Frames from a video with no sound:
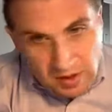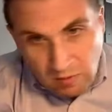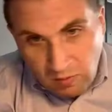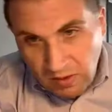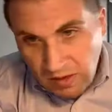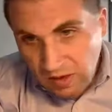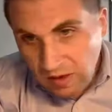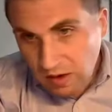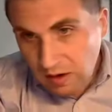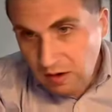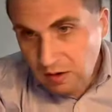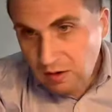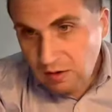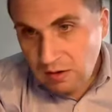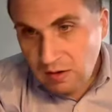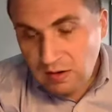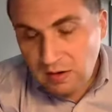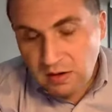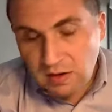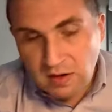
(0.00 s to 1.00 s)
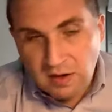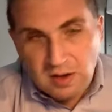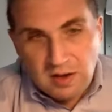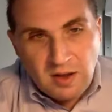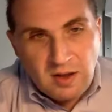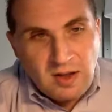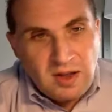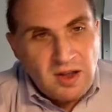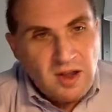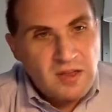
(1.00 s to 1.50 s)
weekend.
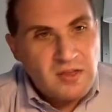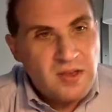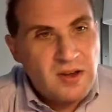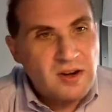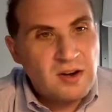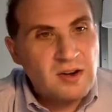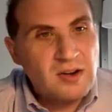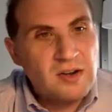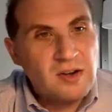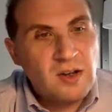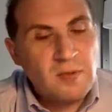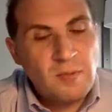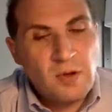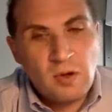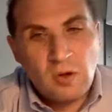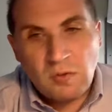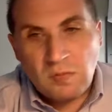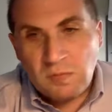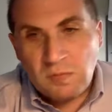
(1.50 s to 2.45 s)
And then you're going to come home.